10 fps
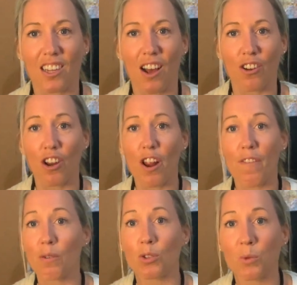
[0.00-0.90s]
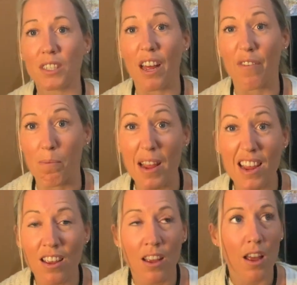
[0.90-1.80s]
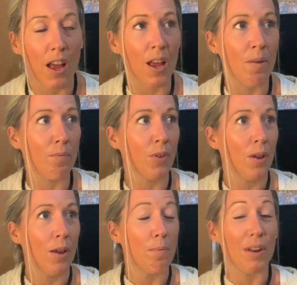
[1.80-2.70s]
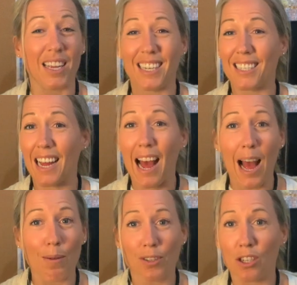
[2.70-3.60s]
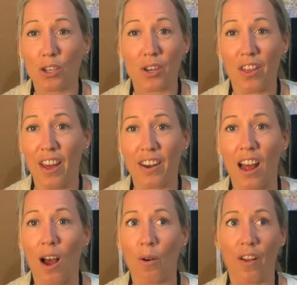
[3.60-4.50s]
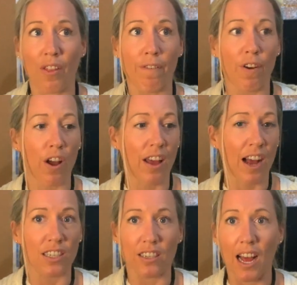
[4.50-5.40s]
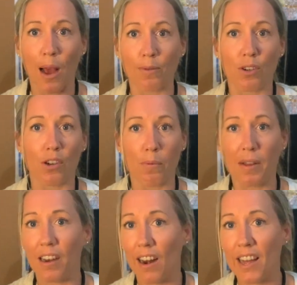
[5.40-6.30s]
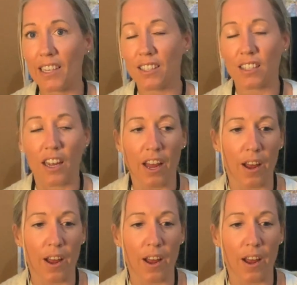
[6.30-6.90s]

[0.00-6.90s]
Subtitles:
I don't know if it was always there for me, but is absolutely there now, and the fire has absolutely been lit.